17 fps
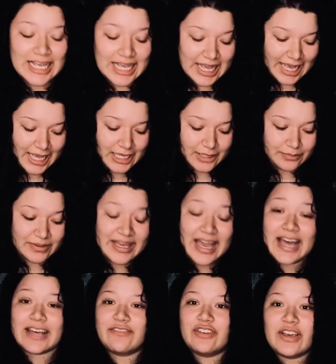But
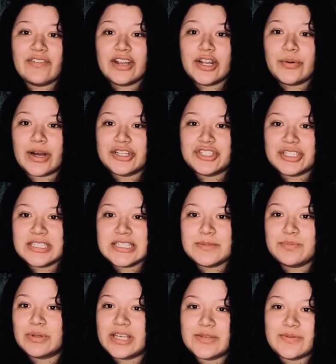yeah, if you have any questions,
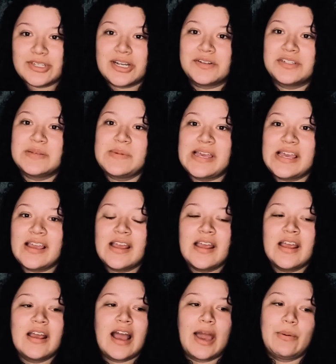please reach out to me.
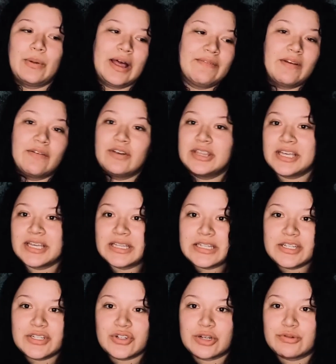I will have everything in the
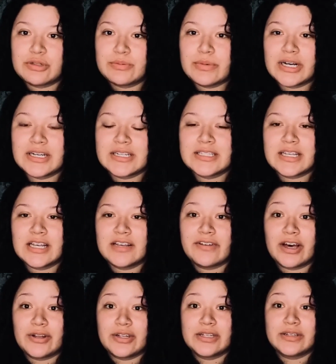description box of
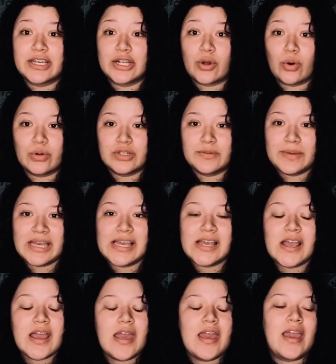how to get a hold of me,
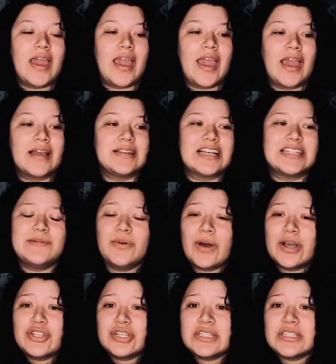and ask me
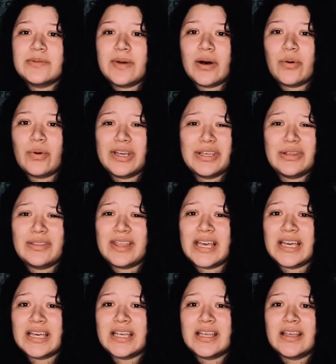questions about what you
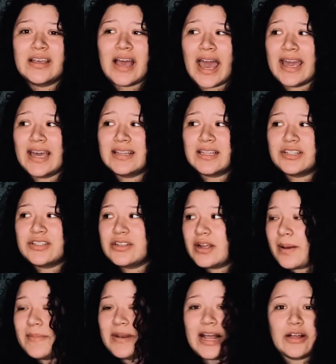think I can let, I
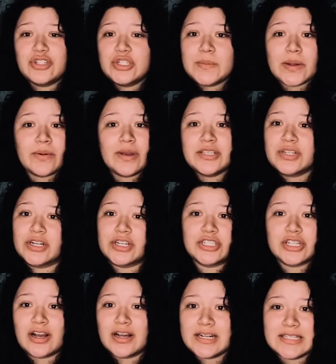mean, I'll do my research.
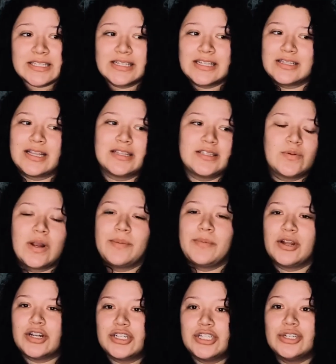Honestly, that's what I'm
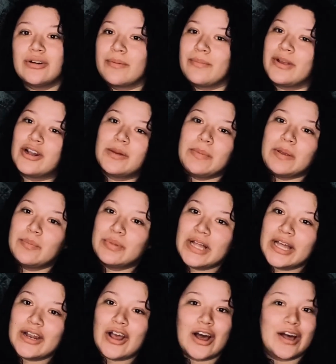here to do. I'm here to be
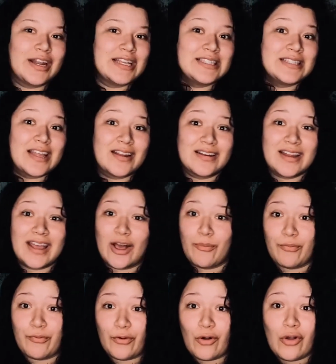blunt, honest, and
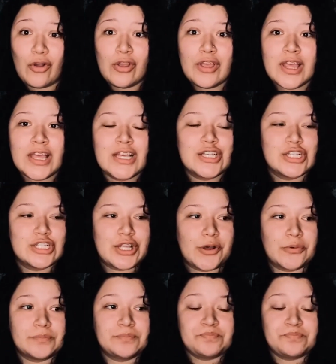helpful. So